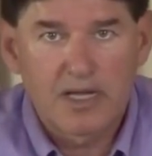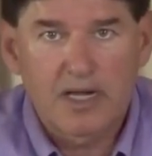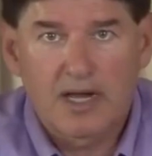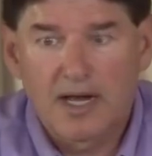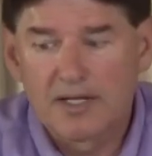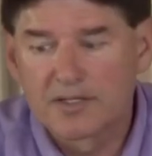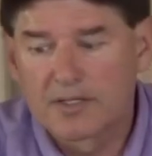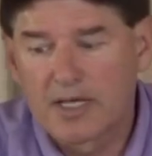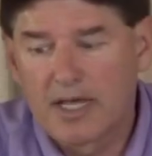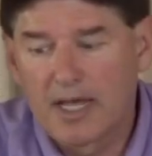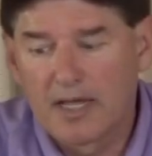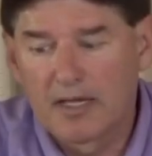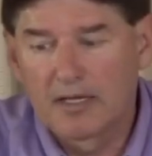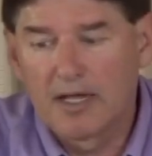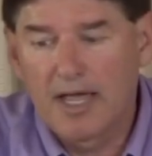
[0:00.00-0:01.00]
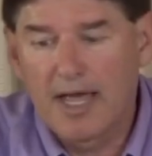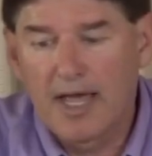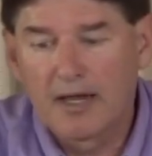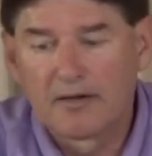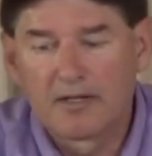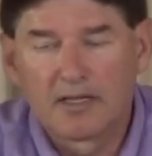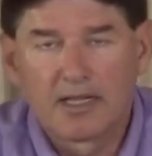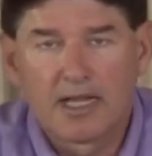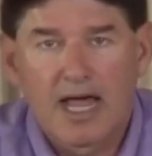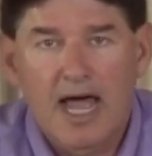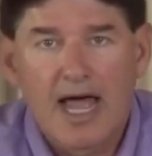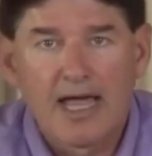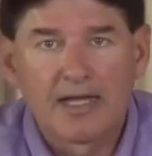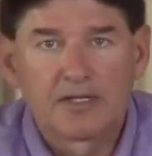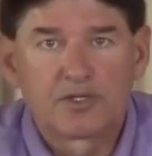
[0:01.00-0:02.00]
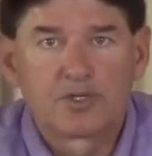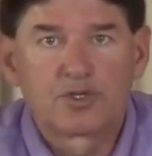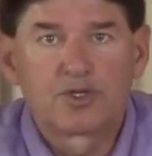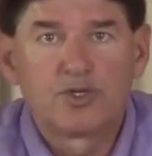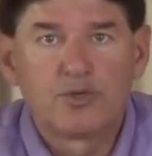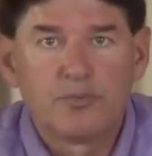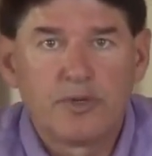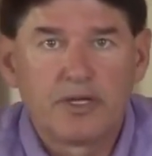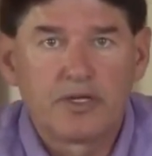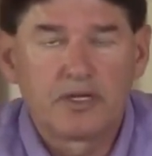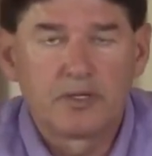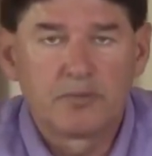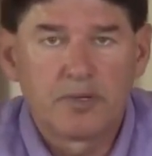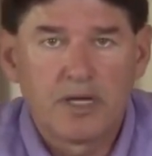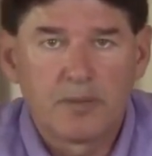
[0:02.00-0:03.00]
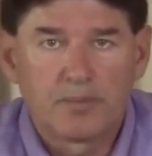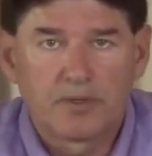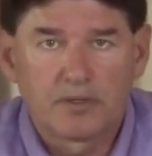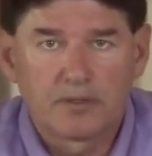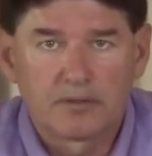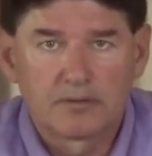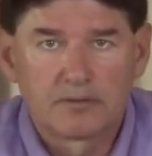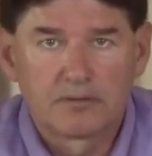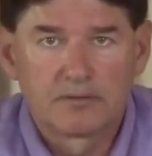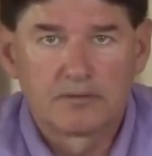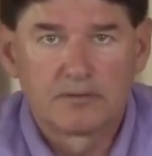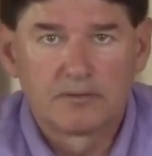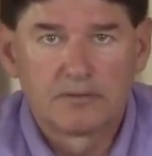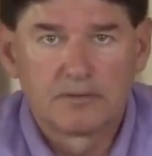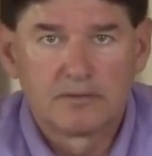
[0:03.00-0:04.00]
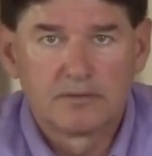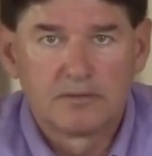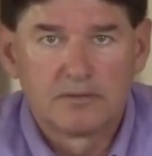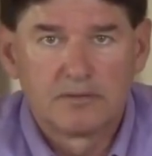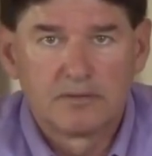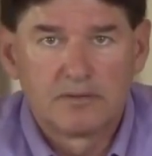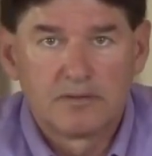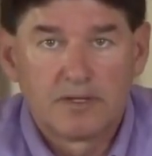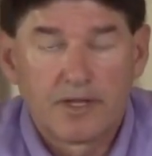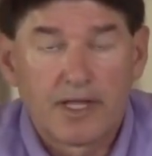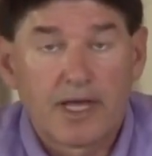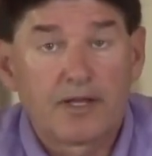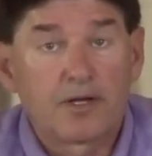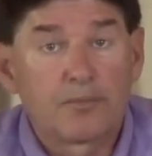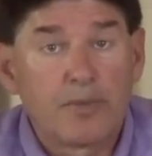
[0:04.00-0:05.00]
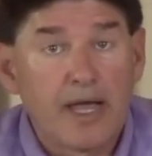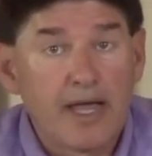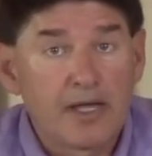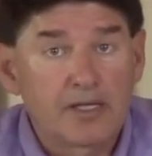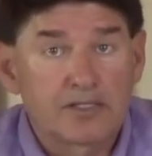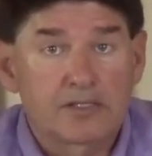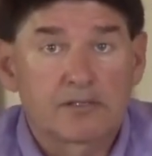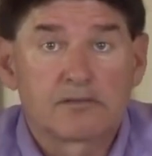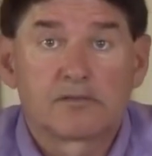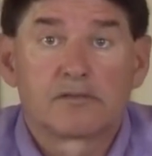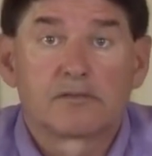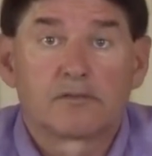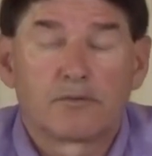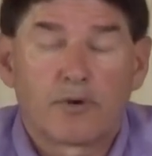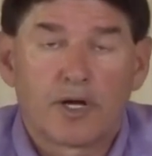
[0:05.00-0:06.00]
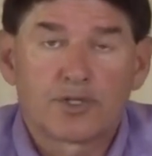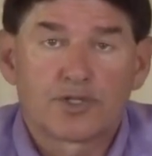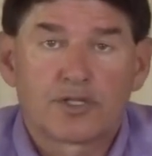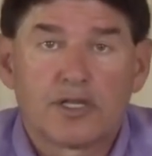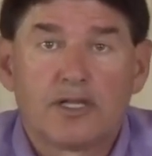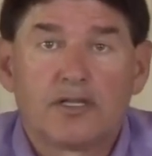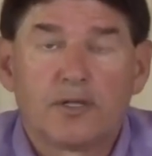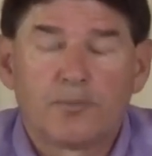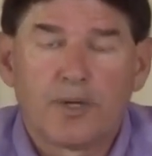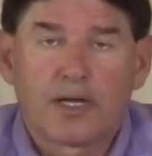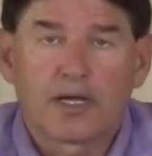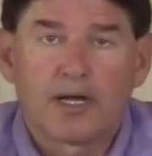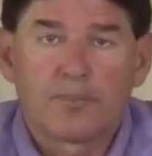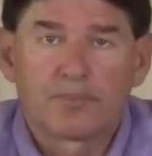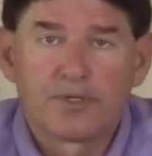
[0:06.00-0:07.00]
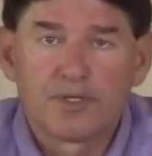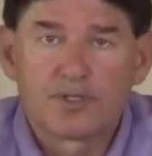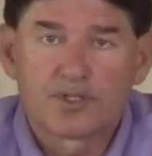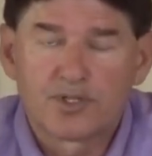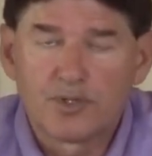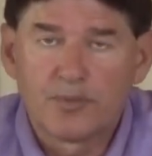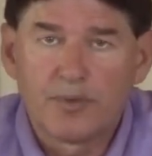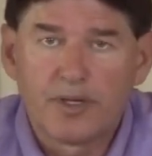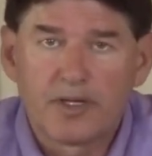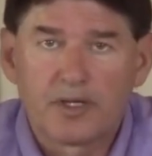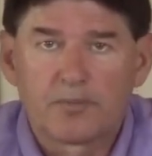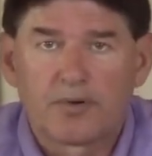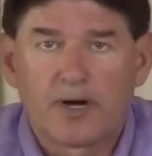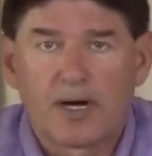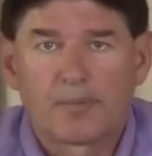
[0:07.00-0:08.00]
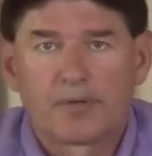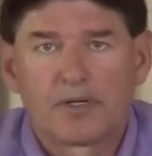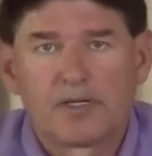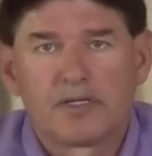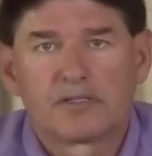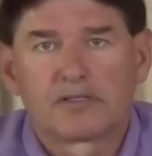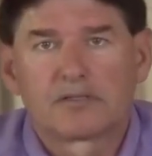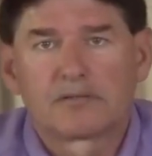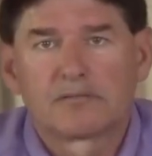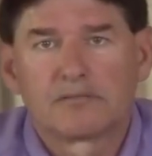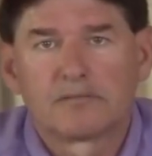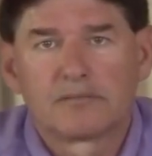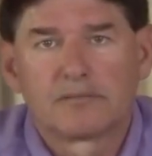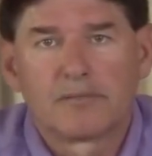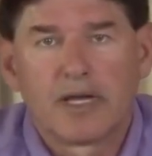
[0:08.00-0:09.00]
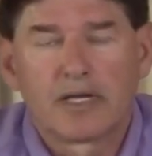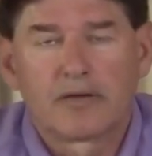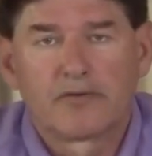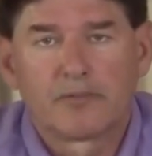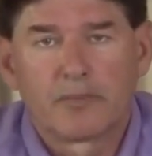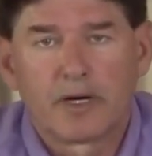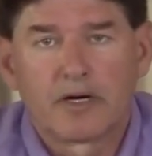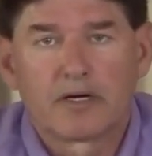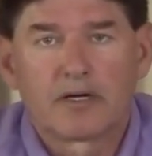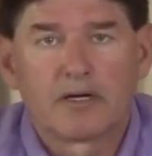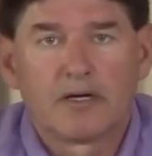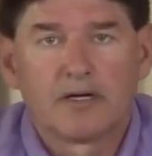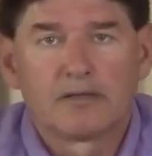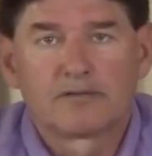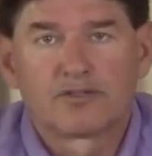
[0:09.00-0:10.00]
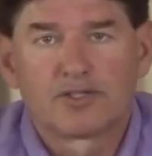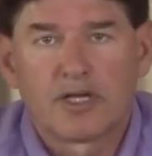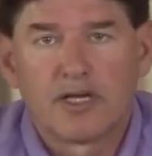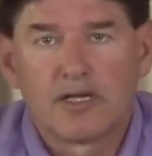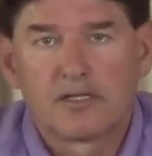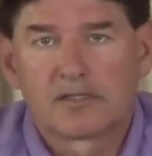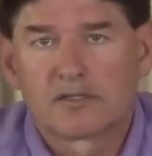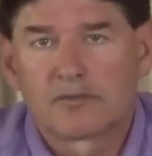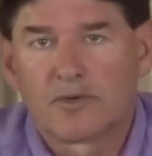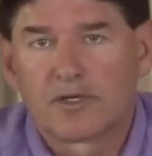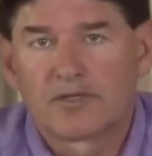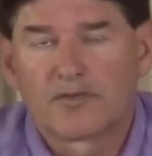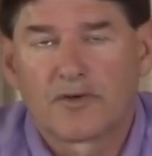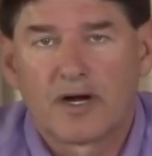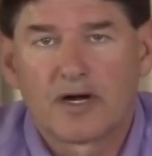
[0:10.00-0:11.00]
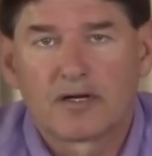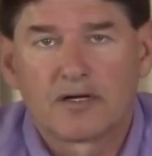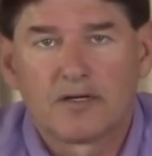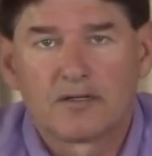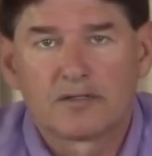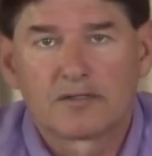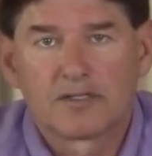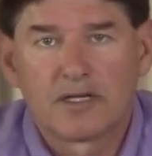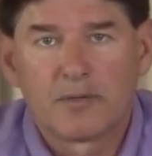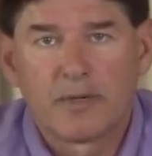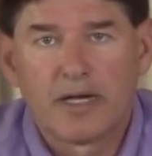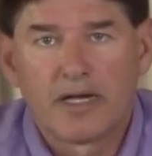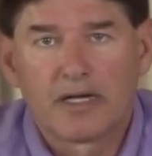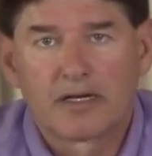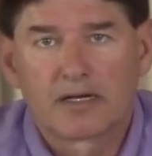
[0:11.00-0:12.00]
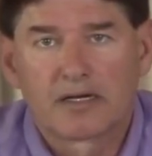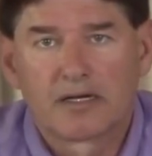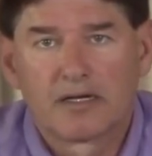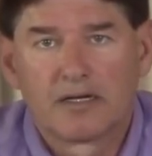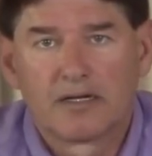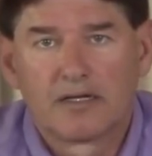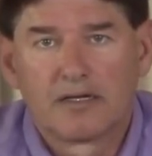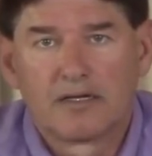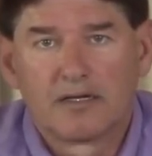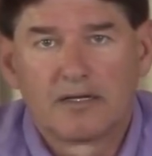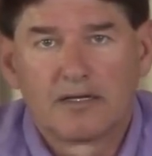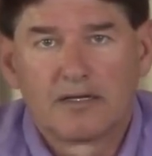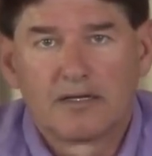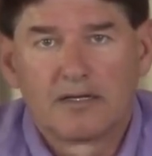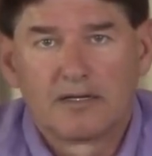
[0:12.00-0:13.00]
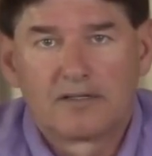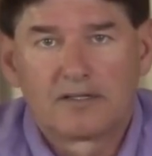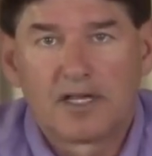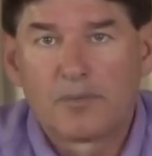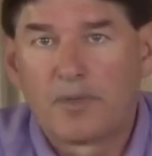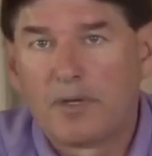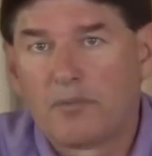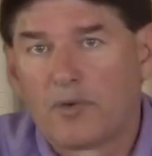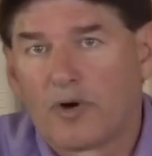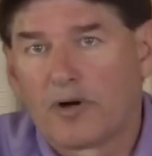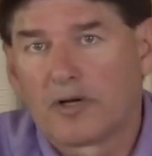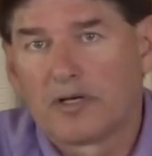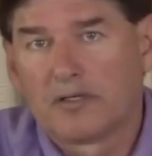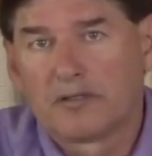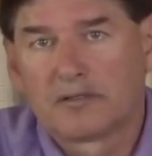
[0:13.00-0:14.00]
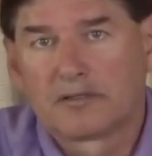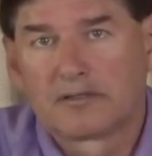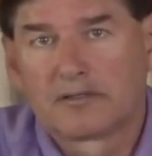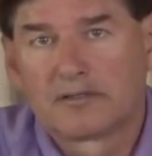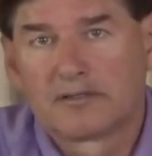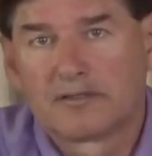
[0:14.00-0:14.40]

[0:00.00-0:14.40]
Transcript: because they had lied to 2 million people. The other banks rushed in to pick up these 2 million properties. Bank of America, Chase, Wells Fargo, Citibank, JP Morgan.